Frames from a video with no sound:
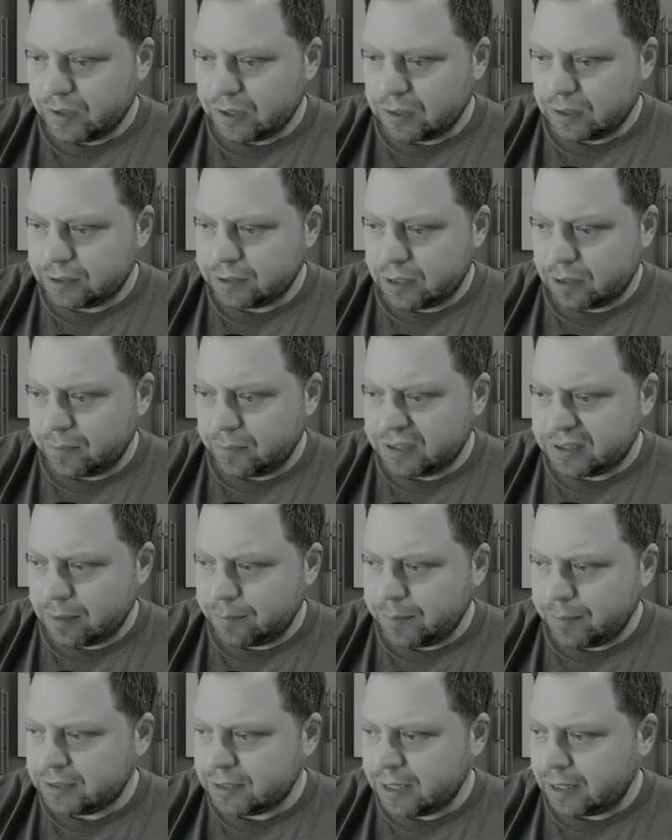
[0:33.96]
set up the
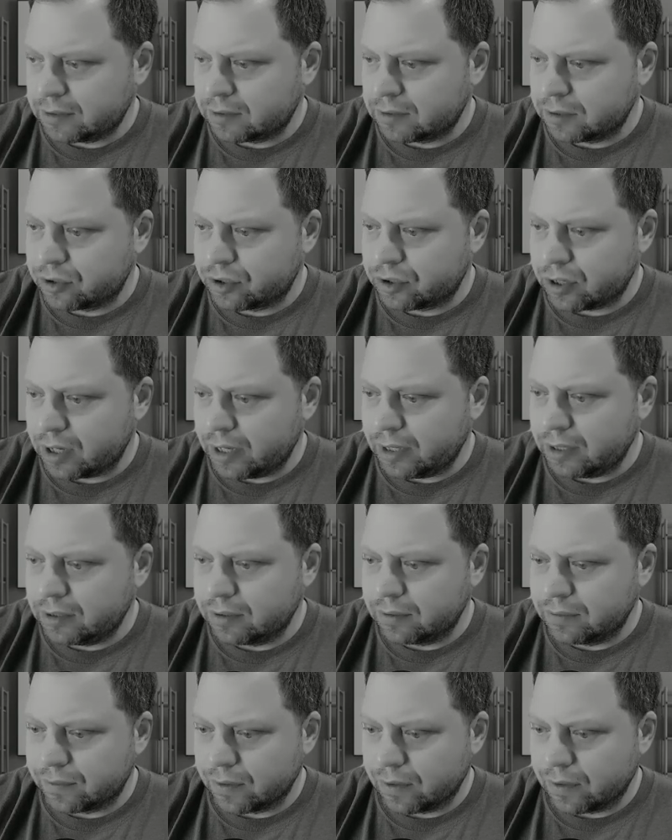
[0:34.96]
same exact trade
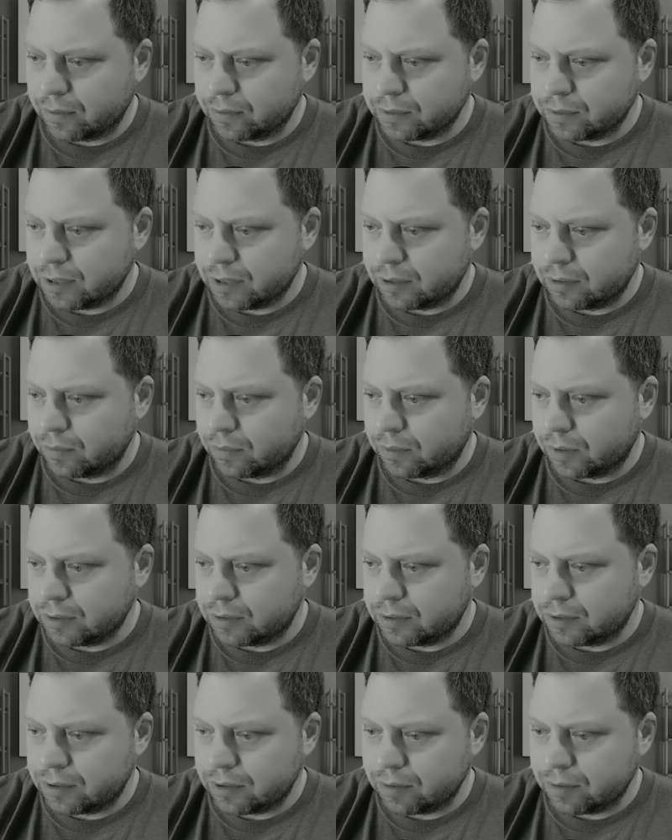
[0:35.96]
for those that
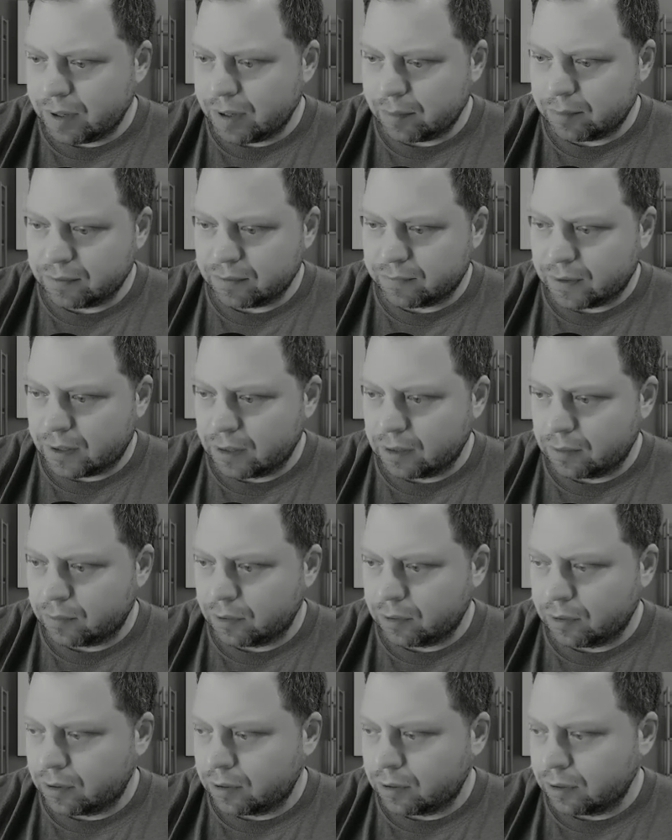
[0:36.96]
want to maybe follow
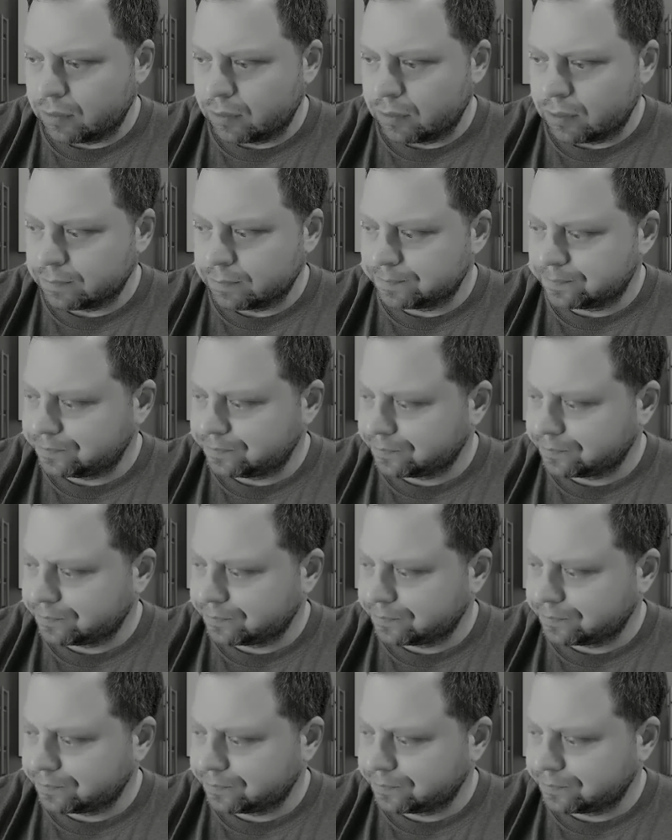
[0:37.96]
along or